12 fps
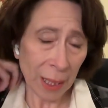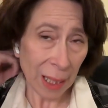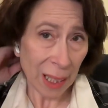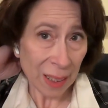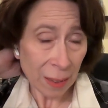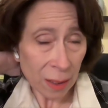
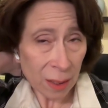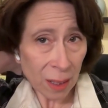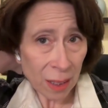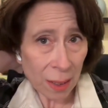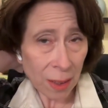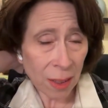it
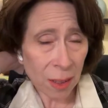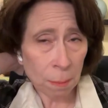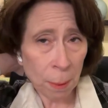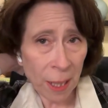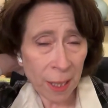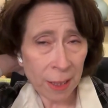does
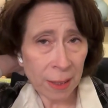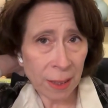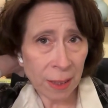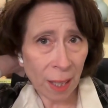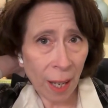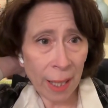
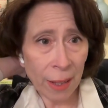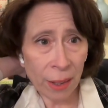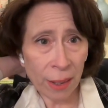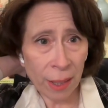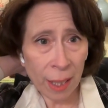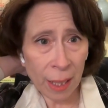depend, I
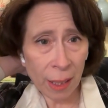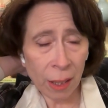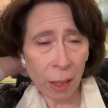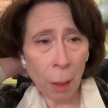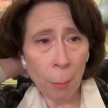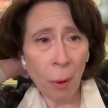
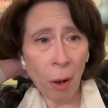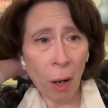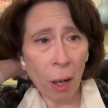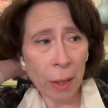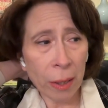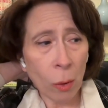think,
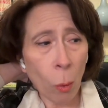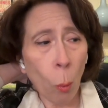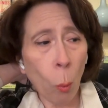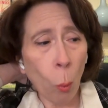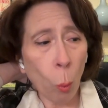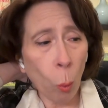upon
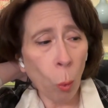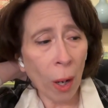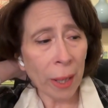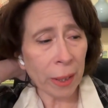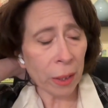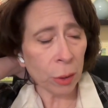
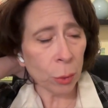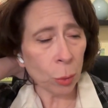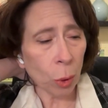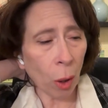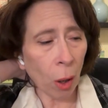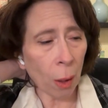what you
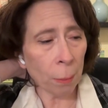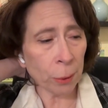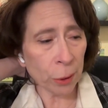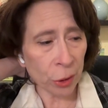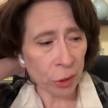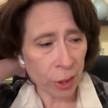are
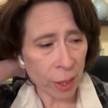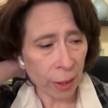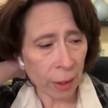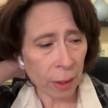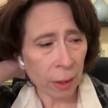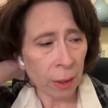
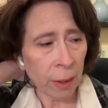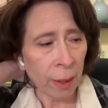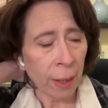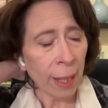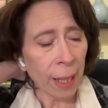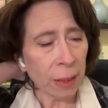producing
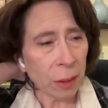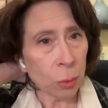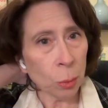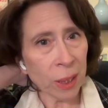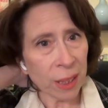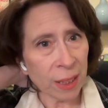and to
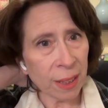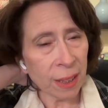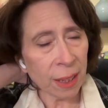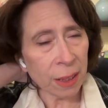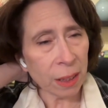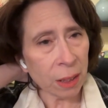what
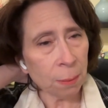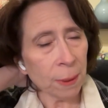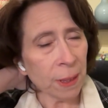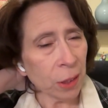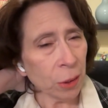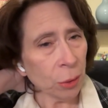extent it's
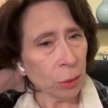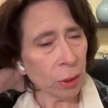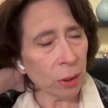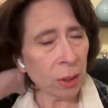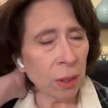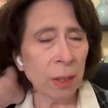been
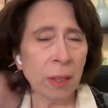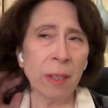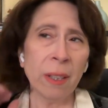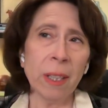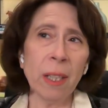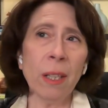used.
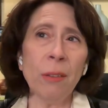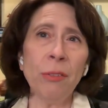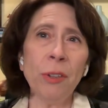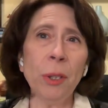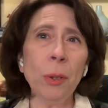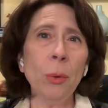If
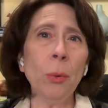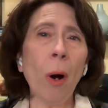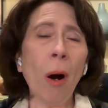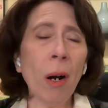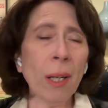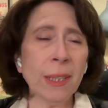you
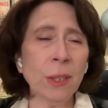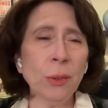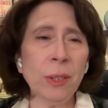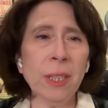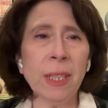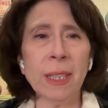are
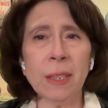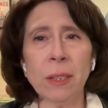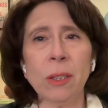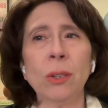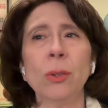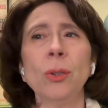using
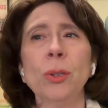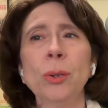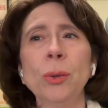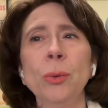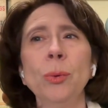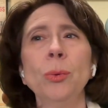it
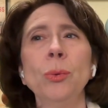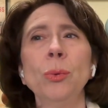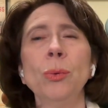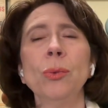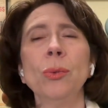to